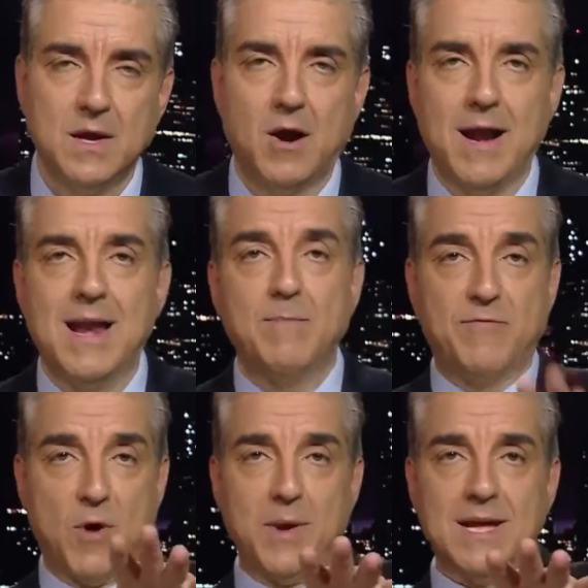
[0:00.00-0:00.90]
All right, now
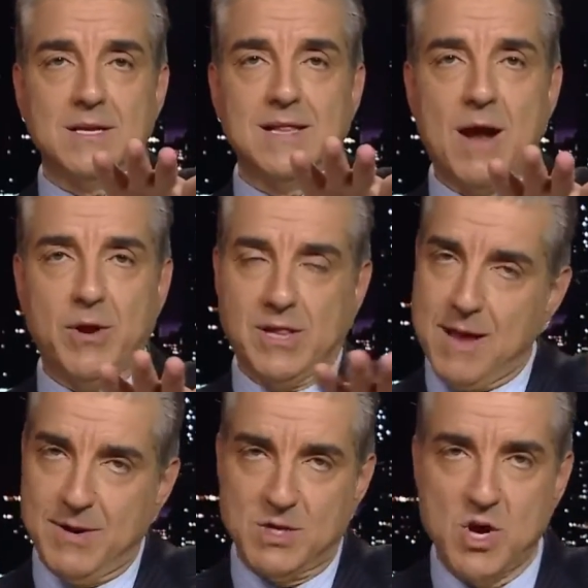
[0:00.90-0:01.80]
before we get to Larry
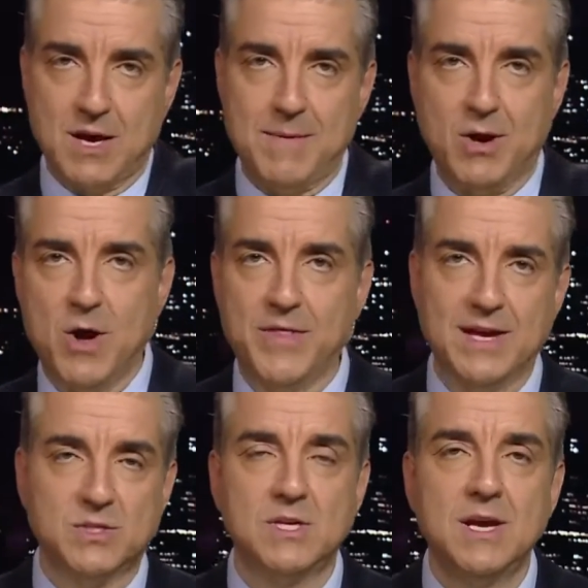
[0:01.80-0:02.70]
Klayman and talk about all
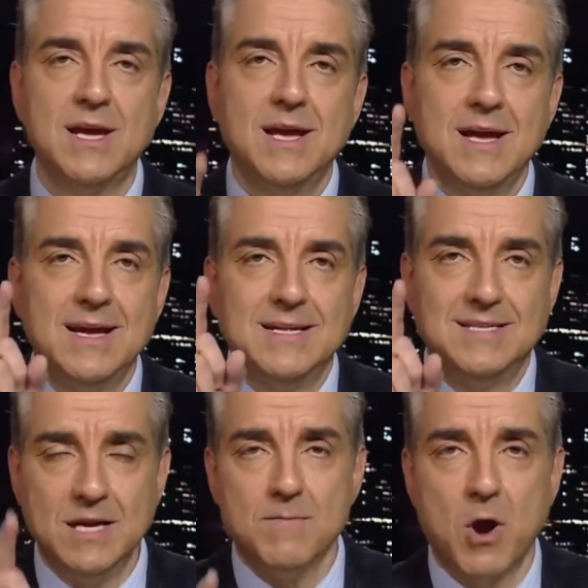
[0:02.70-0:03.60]
this,
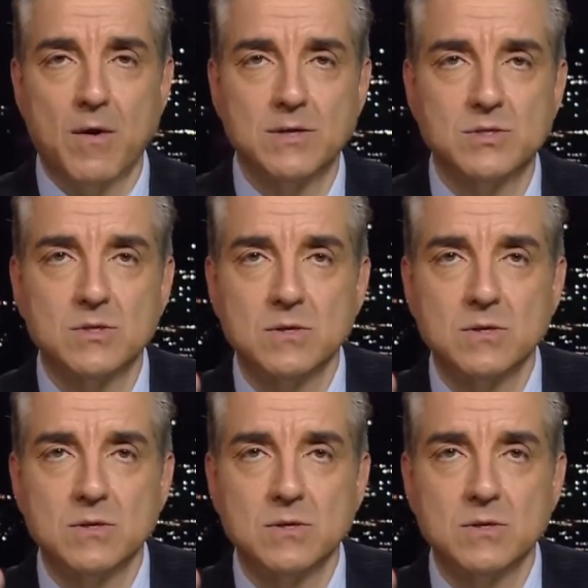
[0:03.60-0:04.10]
Dick Morris